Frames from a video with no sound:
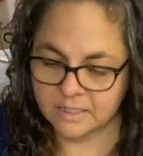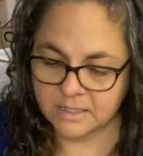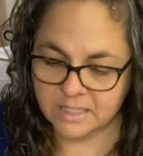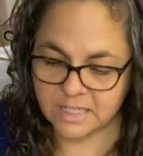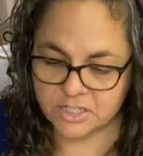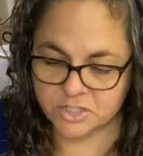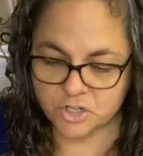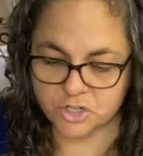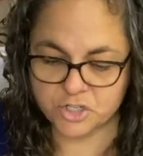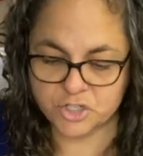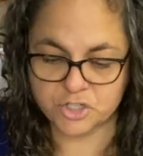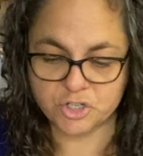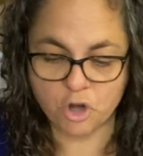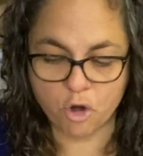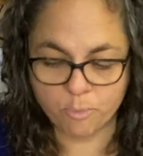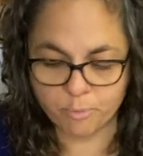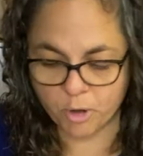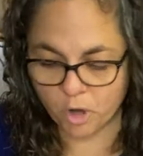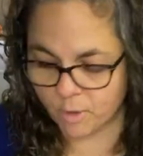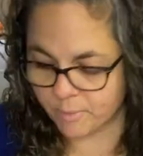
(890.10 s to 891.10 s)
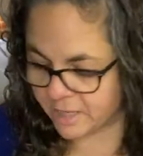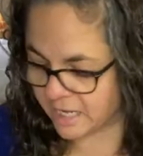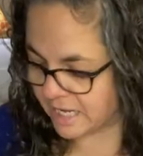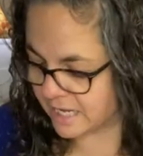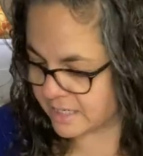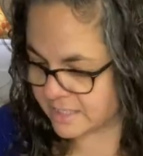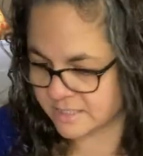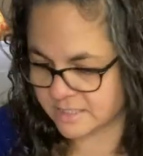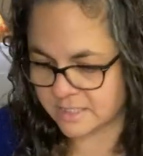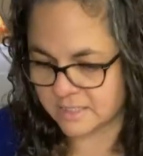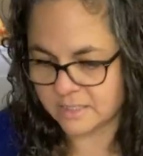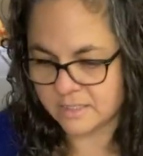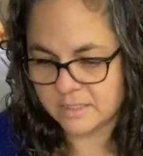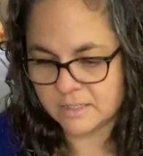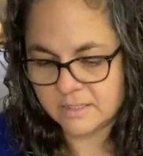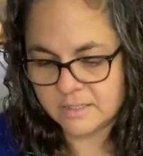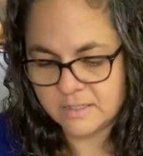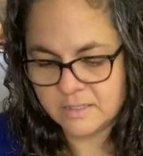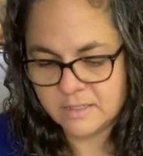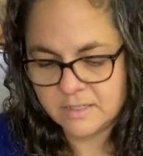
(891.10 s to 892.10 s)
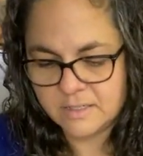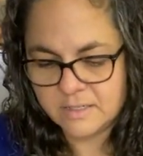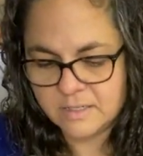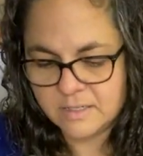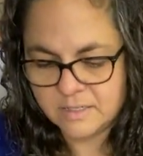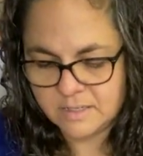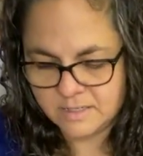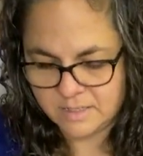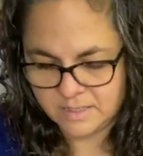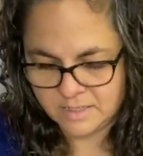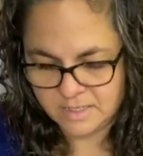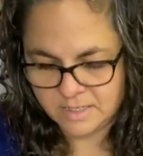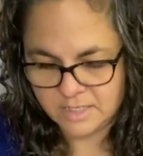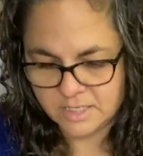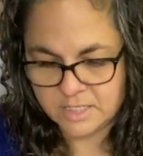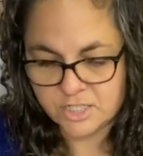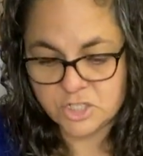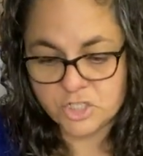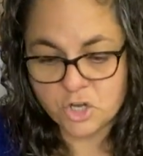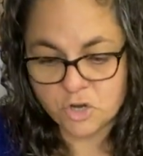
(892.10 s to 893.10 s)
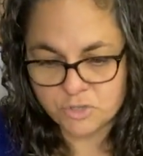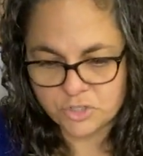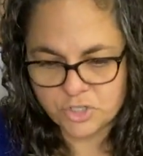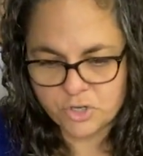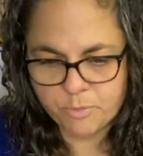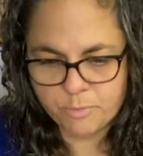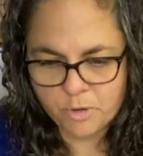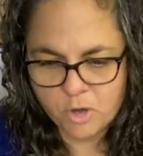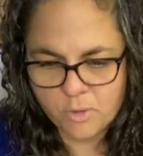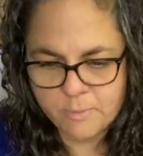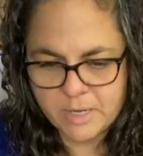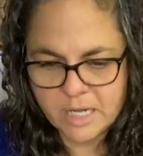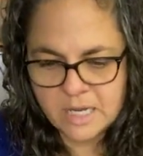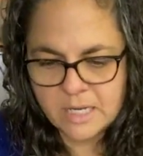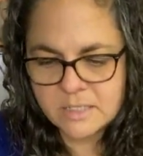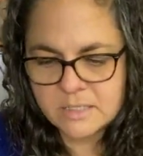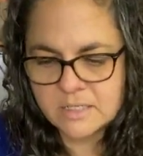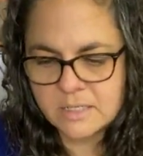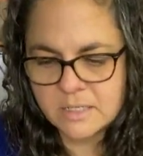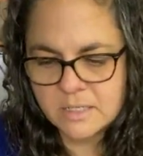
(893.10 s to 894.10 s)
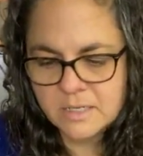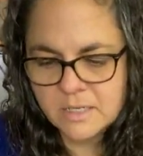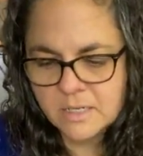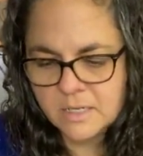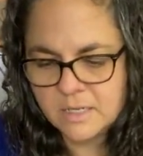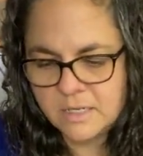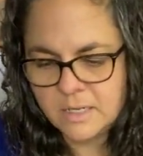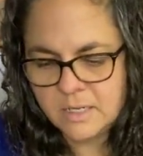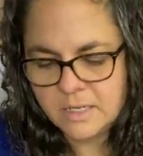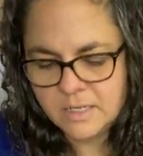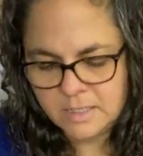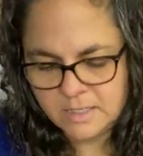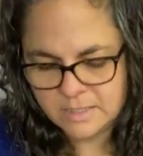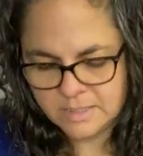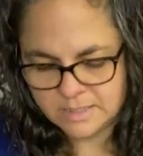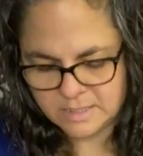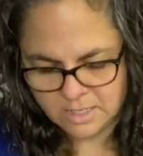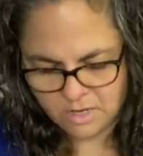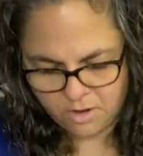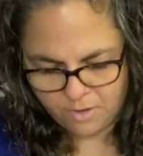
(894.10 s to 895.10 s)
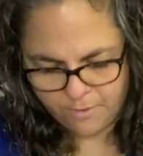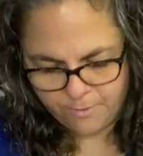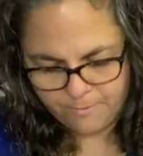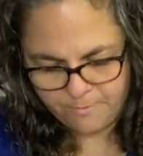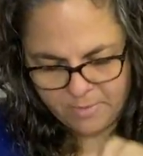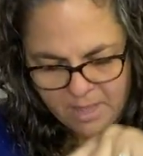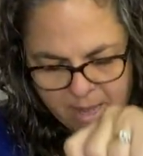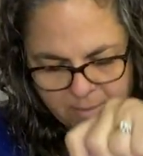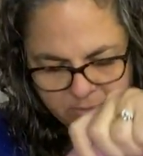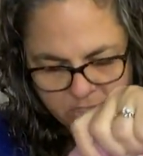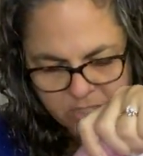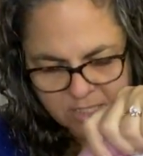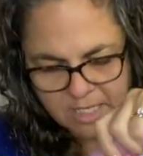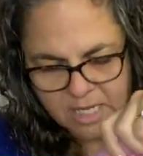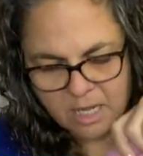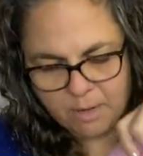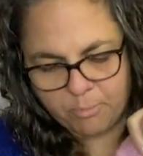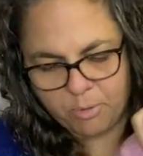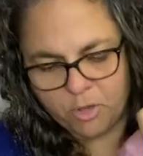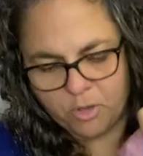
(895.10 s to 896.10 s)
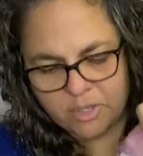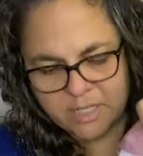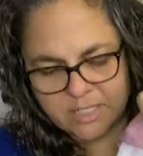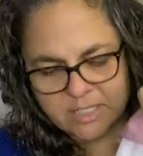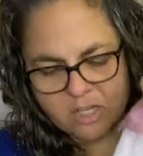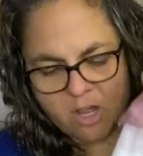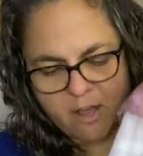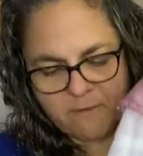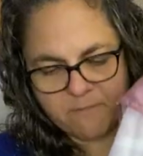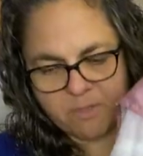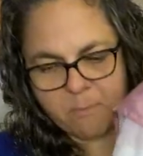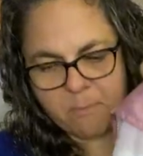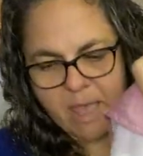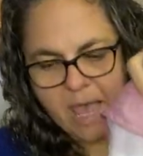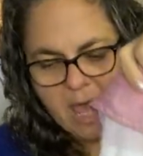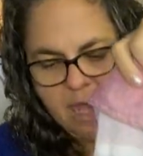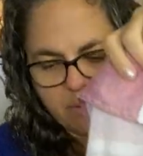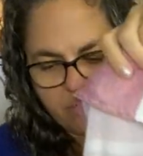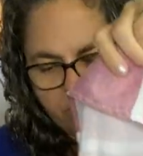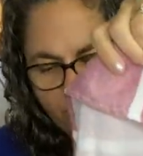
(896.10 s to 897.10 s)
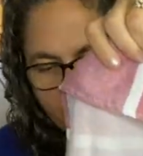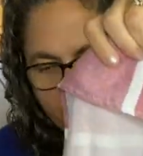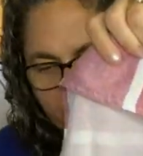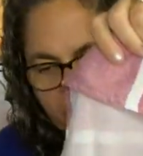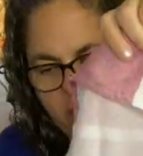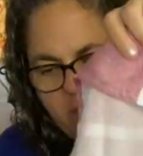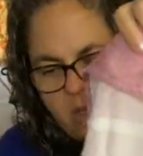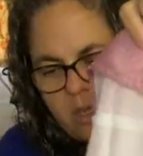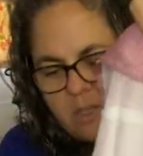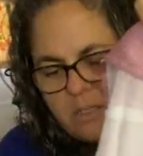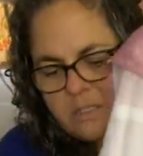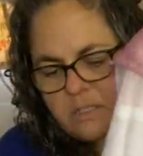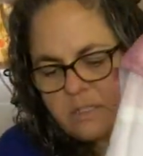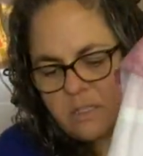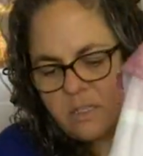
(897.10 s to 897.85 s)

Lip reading: these are so permanent. So permanent. So I'm just going to pull this off the mat and put the